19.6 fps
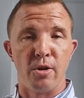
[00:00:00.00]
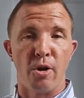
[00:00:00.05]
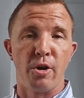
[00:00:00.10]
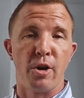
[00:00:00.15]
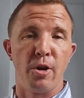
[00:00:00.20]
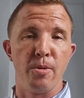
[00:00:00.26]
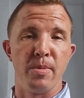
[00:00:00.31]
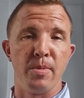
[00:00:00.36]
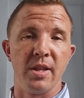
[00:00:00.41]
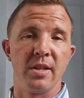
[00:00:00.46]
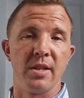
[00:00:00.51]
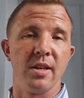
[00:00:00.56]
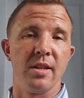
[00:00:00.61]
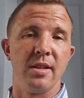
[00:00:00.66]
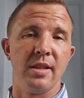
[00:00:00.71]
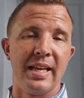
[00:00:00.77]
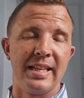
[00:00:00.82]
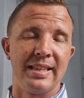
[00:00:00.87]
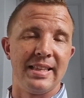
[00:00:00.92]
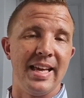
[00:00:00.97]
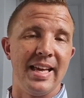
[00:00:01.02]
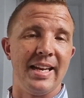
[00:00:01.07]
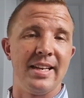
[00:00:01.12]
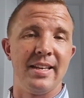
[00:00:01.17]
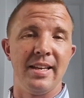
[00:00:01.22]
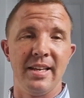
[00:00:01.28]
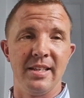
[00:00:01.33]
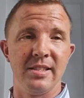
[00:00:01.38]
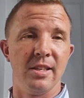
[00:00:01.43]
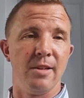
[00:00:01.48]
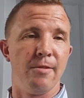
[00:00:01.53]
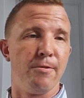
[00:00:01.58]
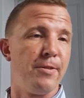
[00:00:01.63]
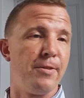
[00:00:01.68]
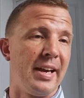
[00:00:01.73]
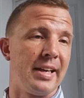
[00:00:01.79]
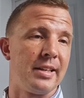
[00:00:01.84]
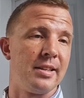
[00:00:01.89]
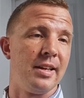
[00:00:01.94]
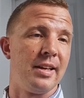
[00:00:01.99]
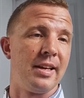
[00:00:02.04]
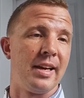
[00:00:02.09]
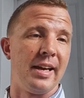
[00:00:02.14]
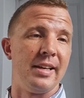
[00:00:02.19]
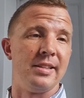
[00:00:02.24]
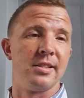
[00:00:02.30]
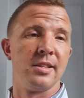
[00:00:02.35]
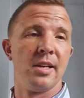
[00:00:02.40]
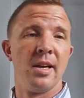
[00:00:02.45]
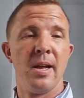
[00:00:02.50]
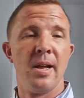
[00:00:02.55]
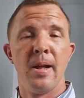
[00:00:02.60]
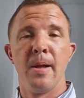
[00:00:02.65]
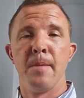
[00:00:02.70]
documented that is in fact the case.